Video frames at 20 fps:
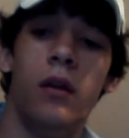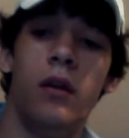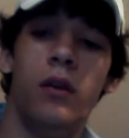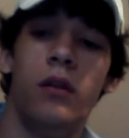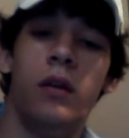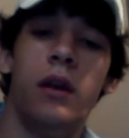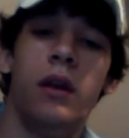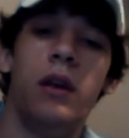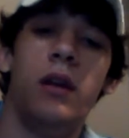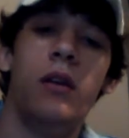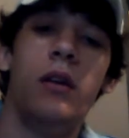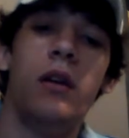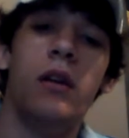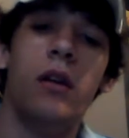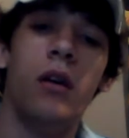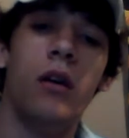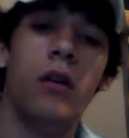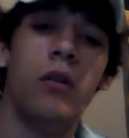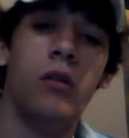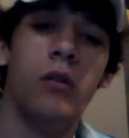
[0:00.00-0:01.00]
you get
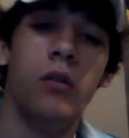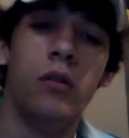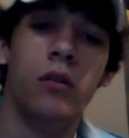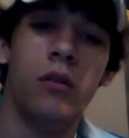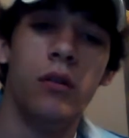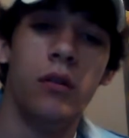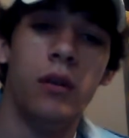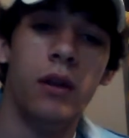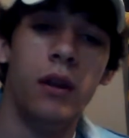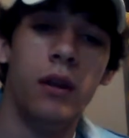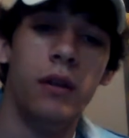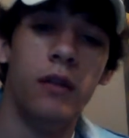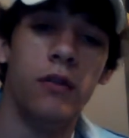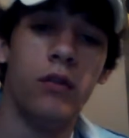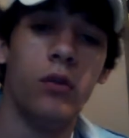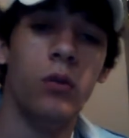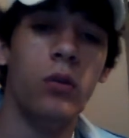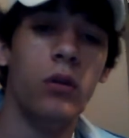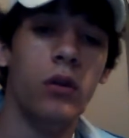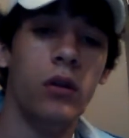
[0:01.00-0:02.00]
Knuckle in
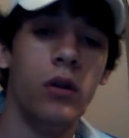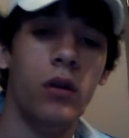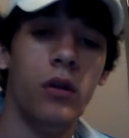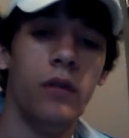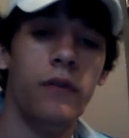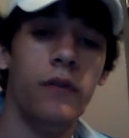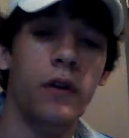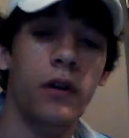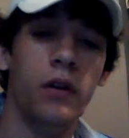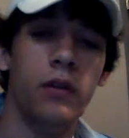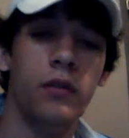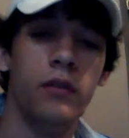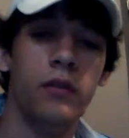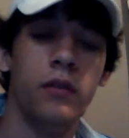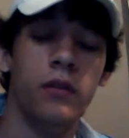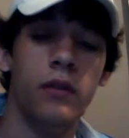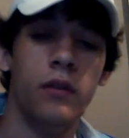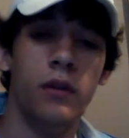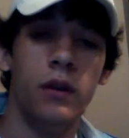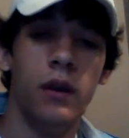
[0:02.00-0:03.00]
this courtyard
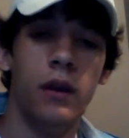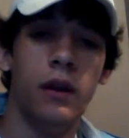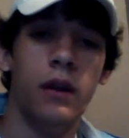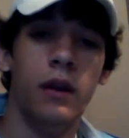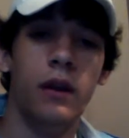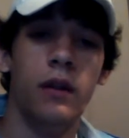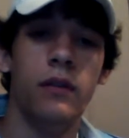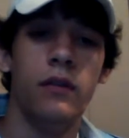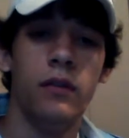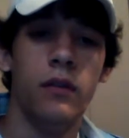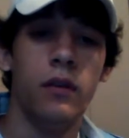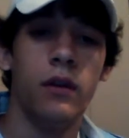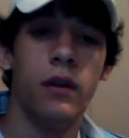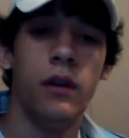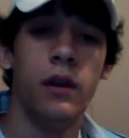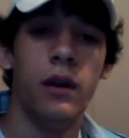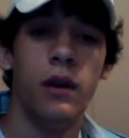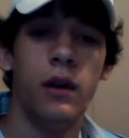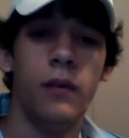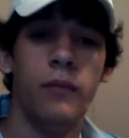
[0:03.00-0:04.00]
first, and he's
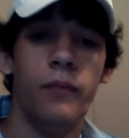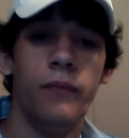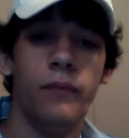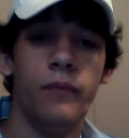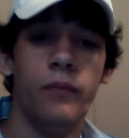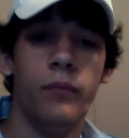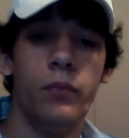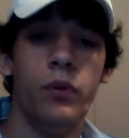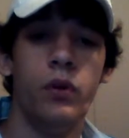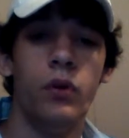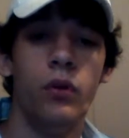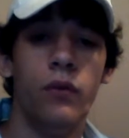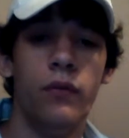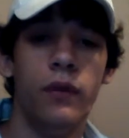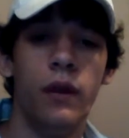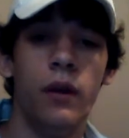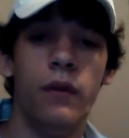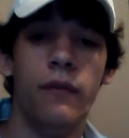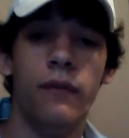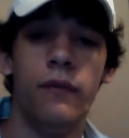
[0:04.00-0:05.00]
looking at
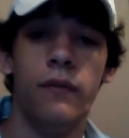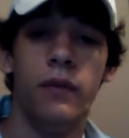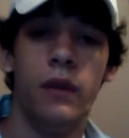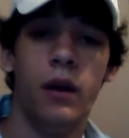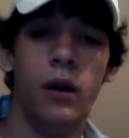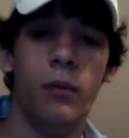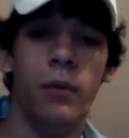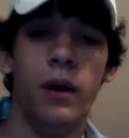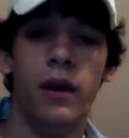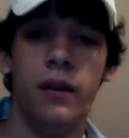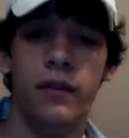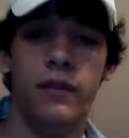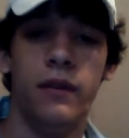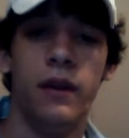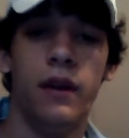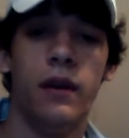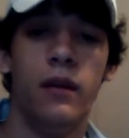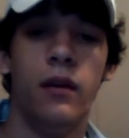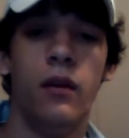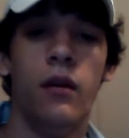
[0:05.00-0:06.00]
Poof. They're about to
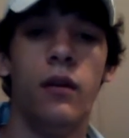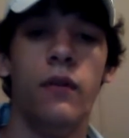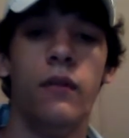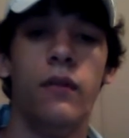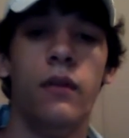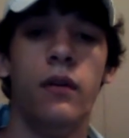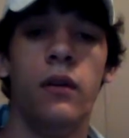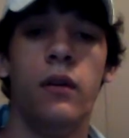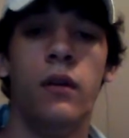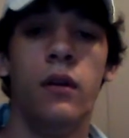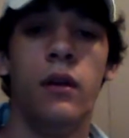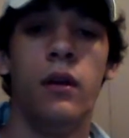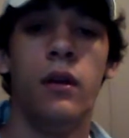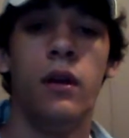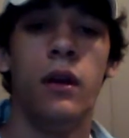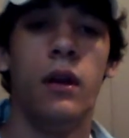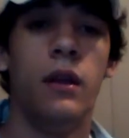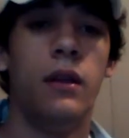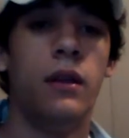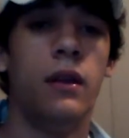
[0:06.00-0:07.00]
stand off,
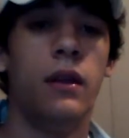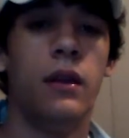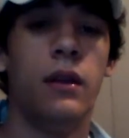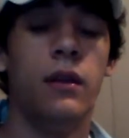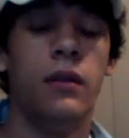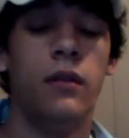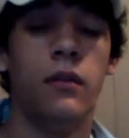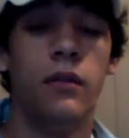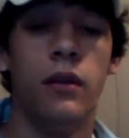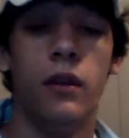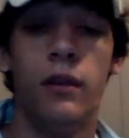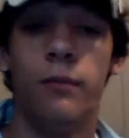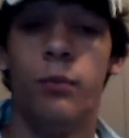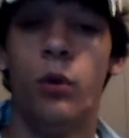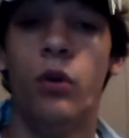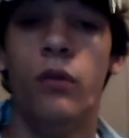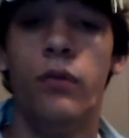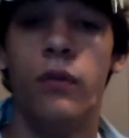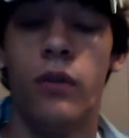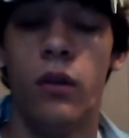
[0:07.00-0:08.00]
and then it's
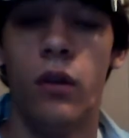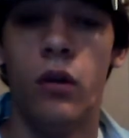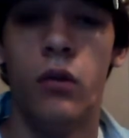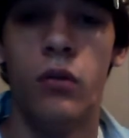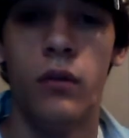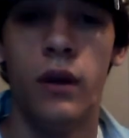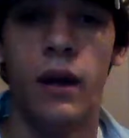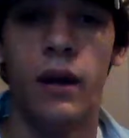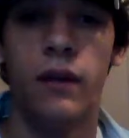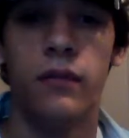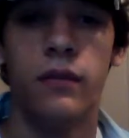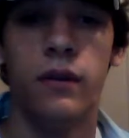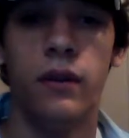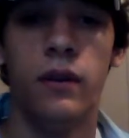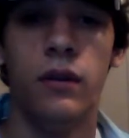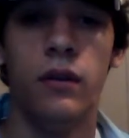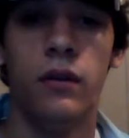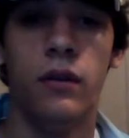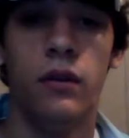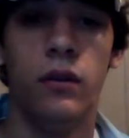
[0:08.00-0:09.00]
Poof's clone
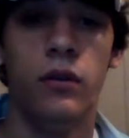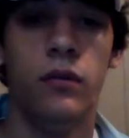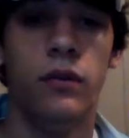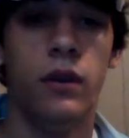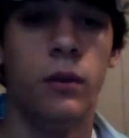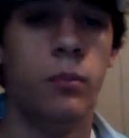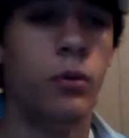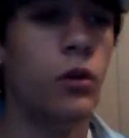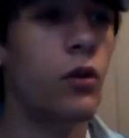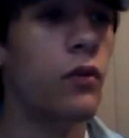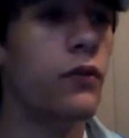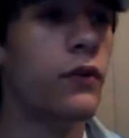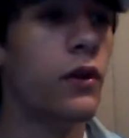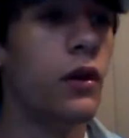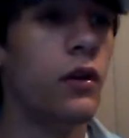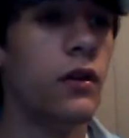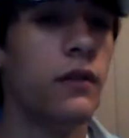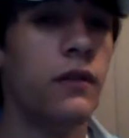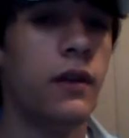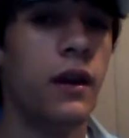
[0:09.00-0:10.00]
actually. You see Poof
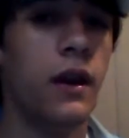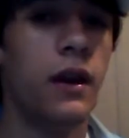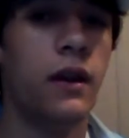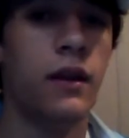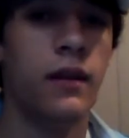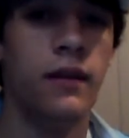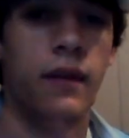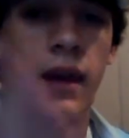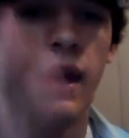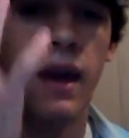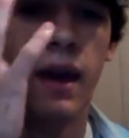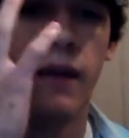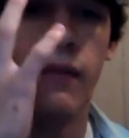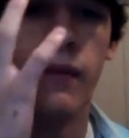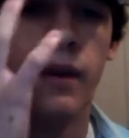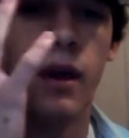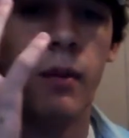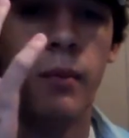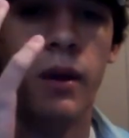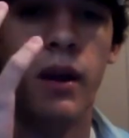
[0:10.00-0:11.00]
turn his head, and his
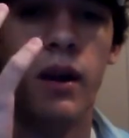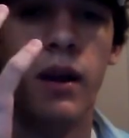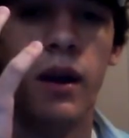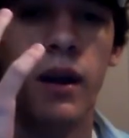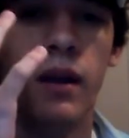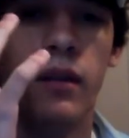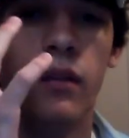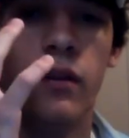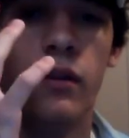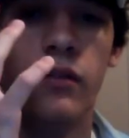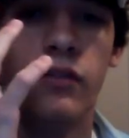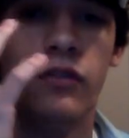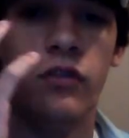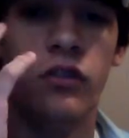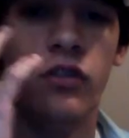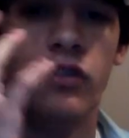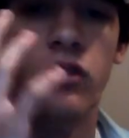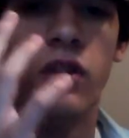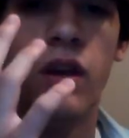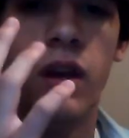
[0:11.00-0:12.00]
half chimera ant
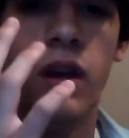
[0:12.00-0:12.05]
looks